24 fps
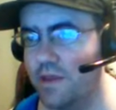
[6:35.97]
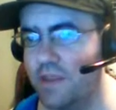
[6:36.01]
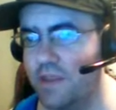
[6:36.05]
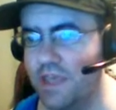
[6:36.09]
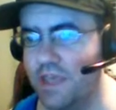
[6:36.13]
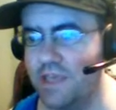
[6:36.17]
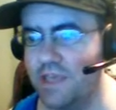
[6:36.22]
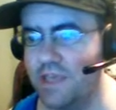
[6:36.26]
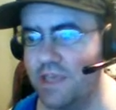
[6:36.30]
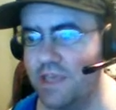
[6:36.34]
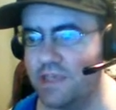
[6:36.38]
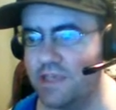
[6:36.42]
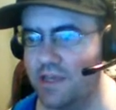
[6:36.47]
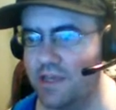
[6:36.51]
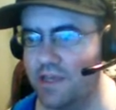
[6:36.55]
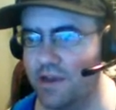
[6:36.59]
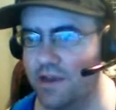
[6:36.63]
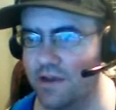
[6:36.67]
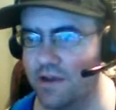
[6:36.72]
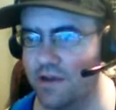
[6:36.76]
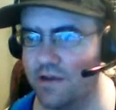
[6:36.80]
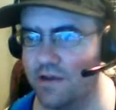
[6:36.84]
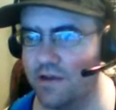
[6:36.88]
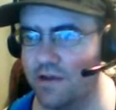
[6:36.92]
these
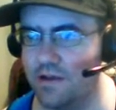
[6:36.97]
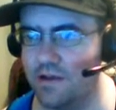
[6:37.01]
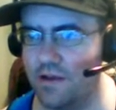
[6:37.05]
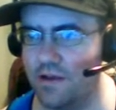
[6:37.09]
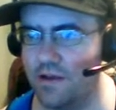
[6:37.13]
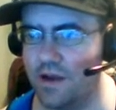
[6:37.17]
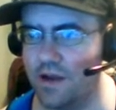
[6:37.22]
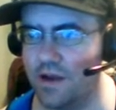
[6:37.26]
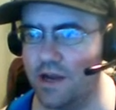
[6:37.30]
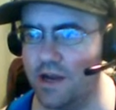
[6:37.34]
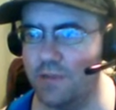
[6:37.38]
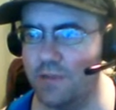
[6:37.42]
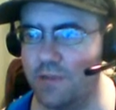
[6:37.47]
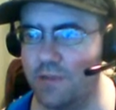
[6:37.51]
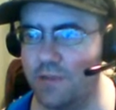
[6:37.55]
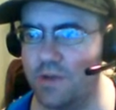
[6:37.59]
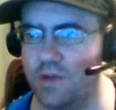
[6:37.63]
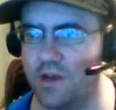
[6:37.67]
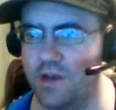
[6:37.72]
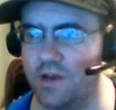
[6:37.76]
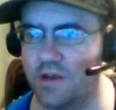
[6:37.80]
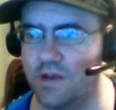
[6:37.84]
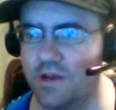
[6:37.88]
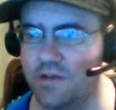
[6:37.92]
here are
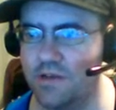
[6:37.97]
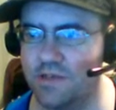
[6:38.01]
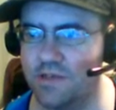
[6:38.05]
carpenter